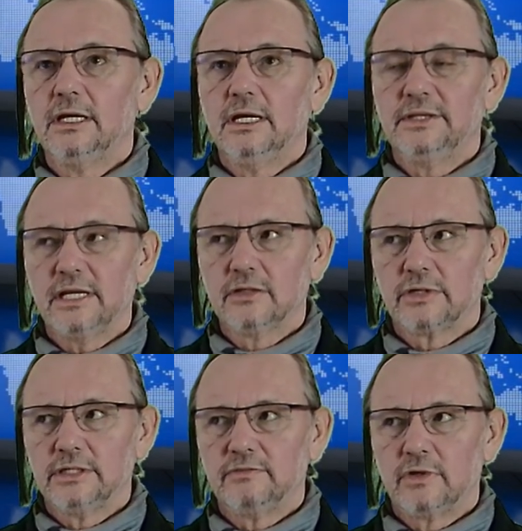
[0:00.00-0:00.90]

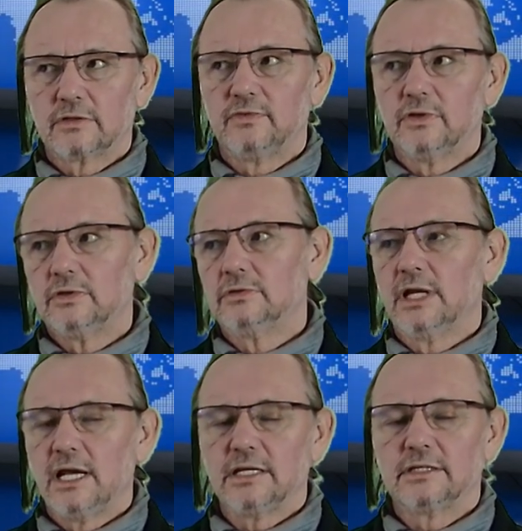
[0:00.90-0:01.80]
Tailored workflow
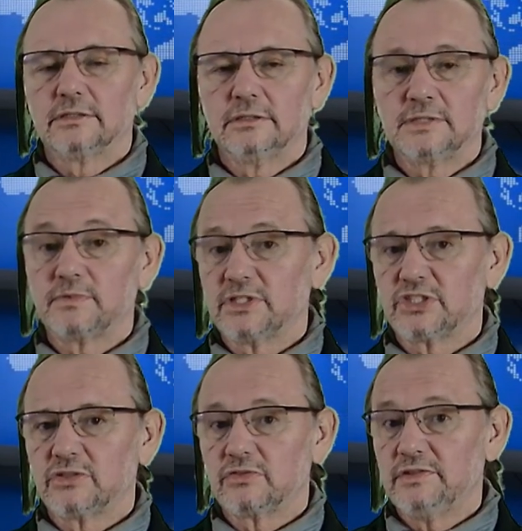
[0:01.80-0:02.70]
like
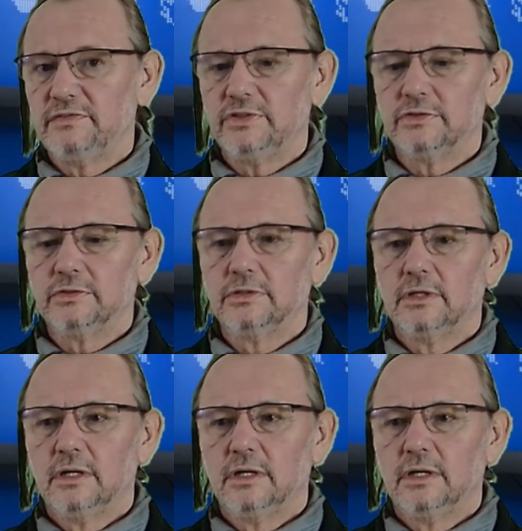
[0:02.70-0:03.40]
disposition review,